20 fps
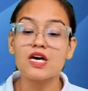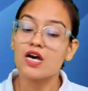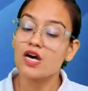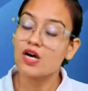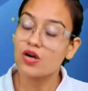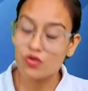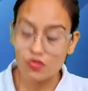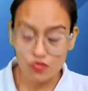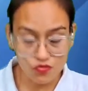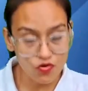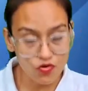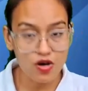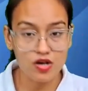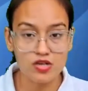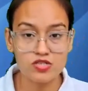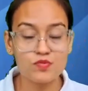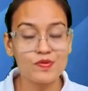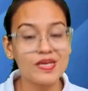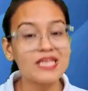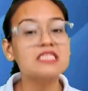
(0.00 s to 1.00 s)
works
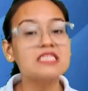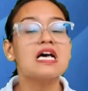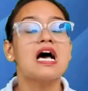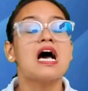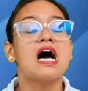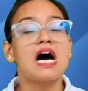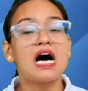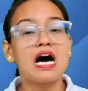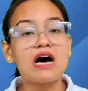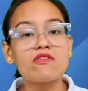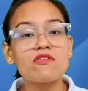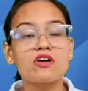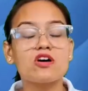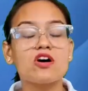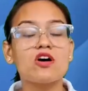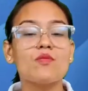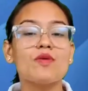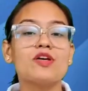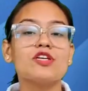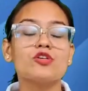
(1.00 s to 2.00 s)
means how
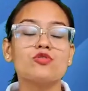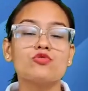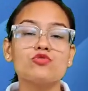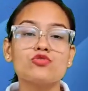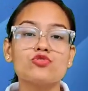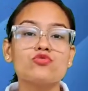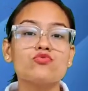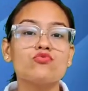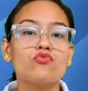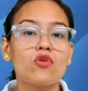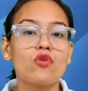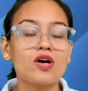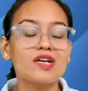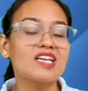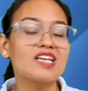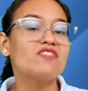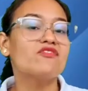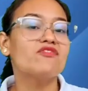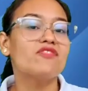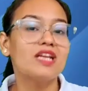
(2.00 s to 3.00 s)
government used to work in
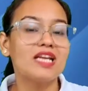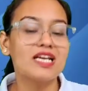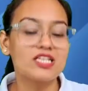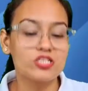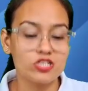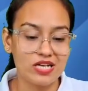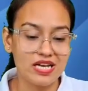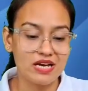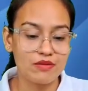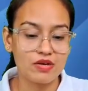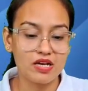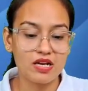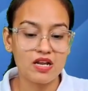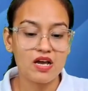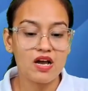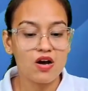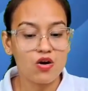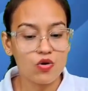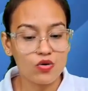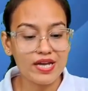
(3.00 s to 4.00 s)
village level.
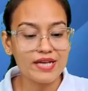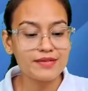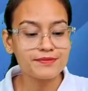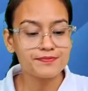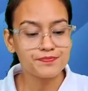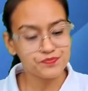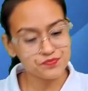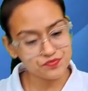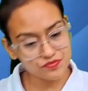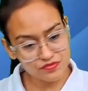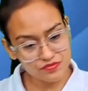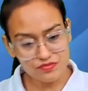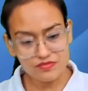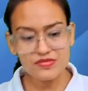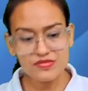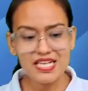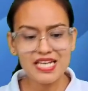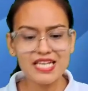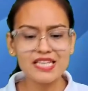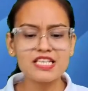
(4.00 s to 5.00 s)
Okay,
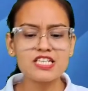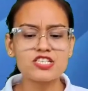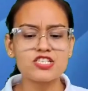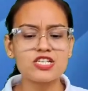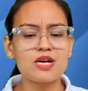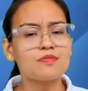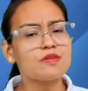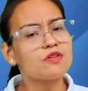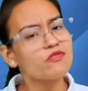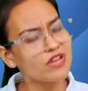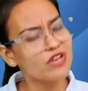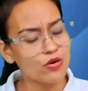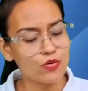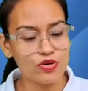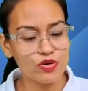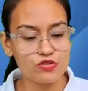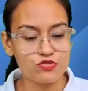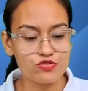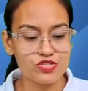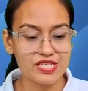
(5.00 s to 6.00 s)
in this chapter we are going to
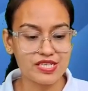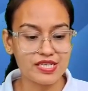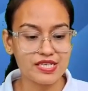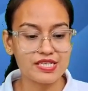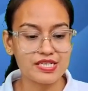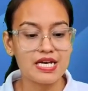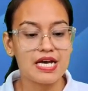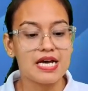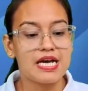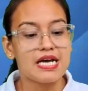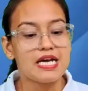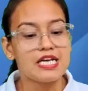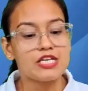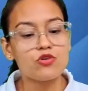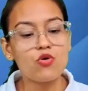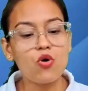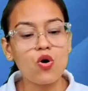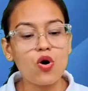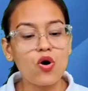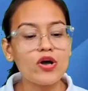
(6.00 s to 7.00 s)
see it. You
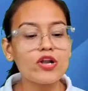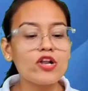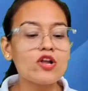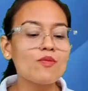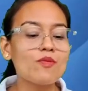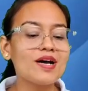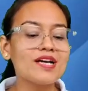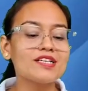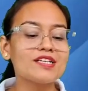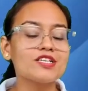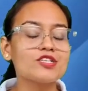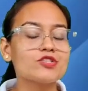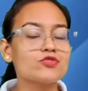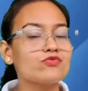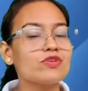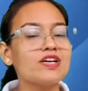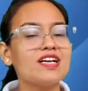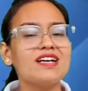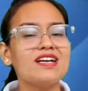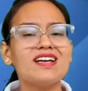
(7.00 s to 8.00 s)
all know, my dear student,
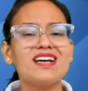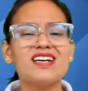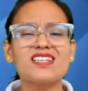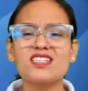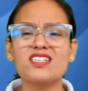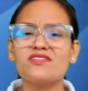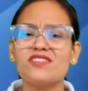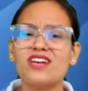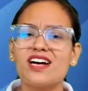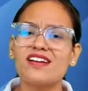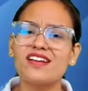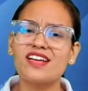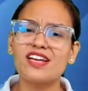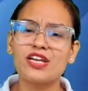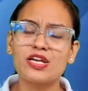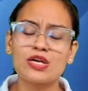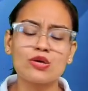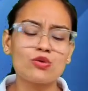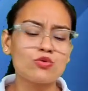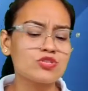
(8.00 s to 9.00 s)
India is a very
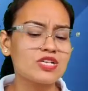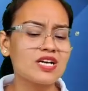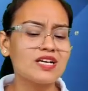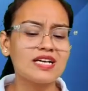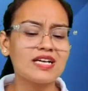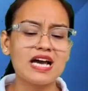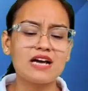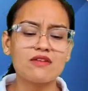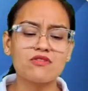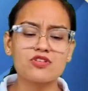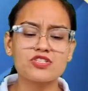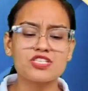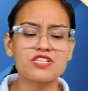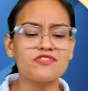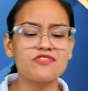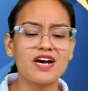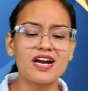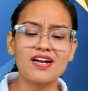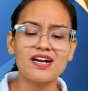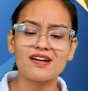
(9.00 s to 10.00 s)
huge and
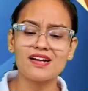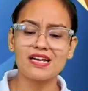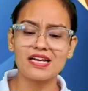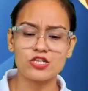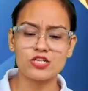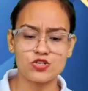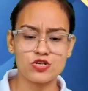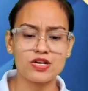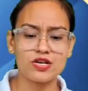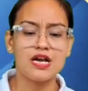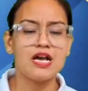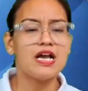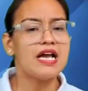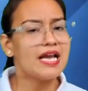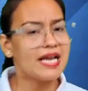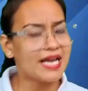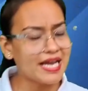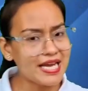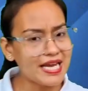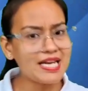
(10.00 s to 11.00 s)
diversified nation.
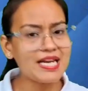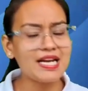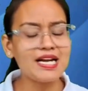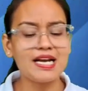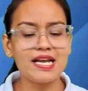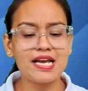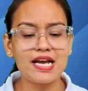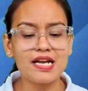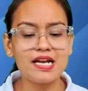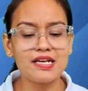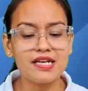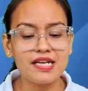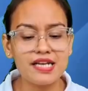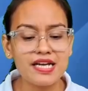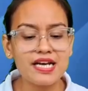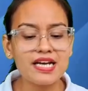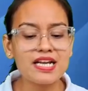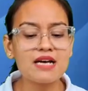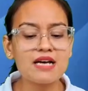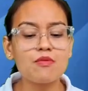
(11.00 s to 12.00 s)
In India,
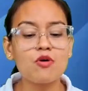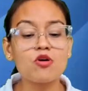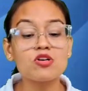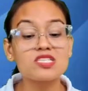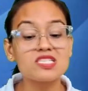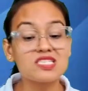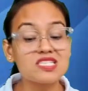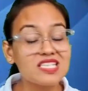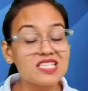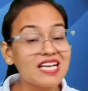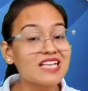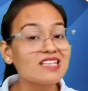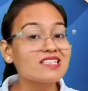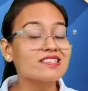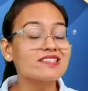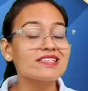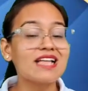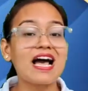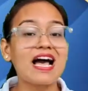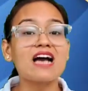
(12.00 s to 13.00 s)
near about 6
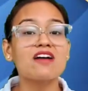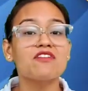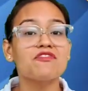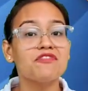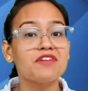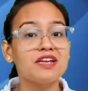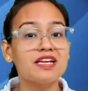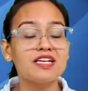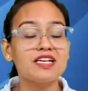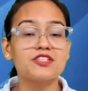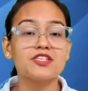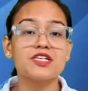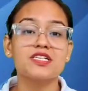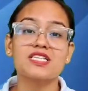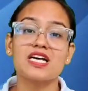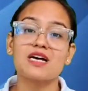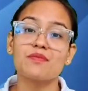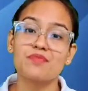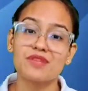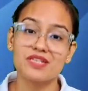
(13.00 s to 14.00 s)
lakh villages are
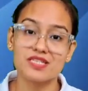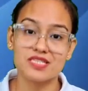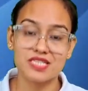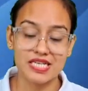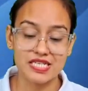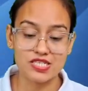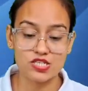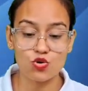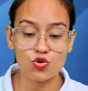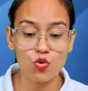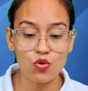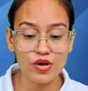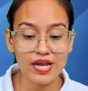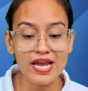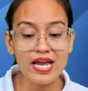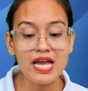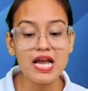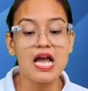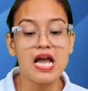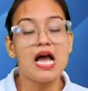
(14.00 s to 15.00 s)
present. Okay,
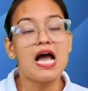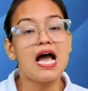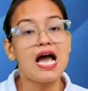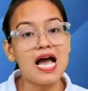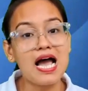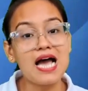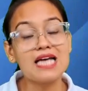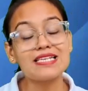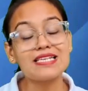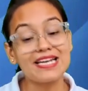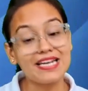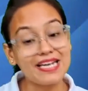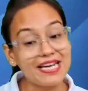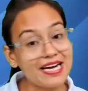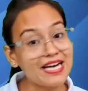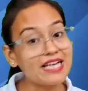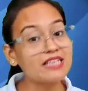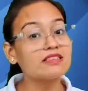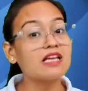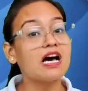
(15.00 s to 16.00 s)
and
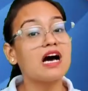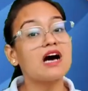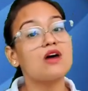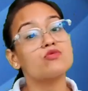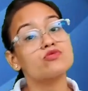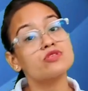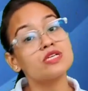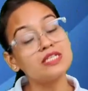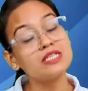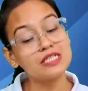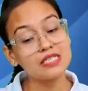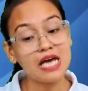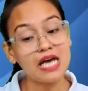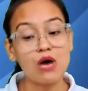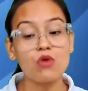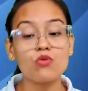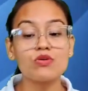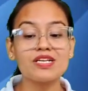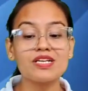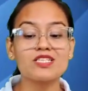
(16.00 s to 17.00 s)
8,000 town
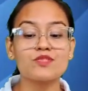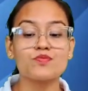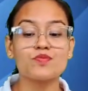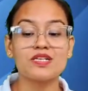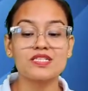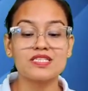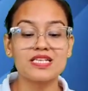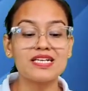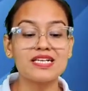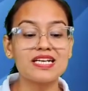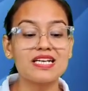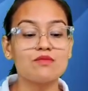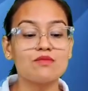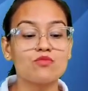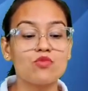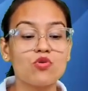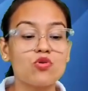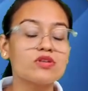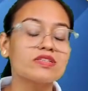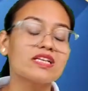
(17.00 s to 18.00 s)
is present, and
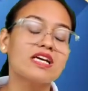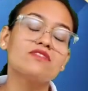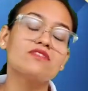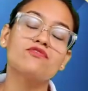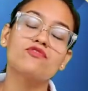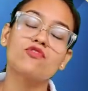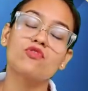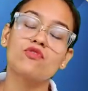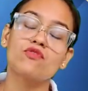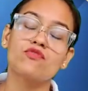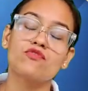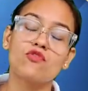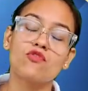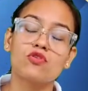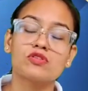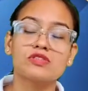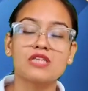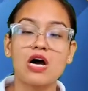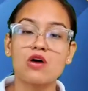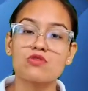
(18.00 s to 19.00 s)
more than
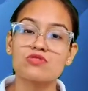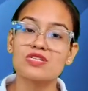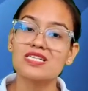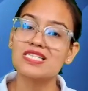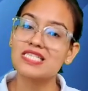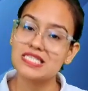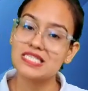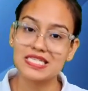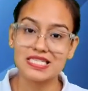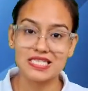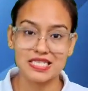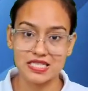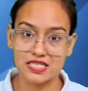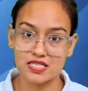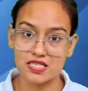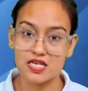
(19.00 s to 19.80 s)
4,000 cities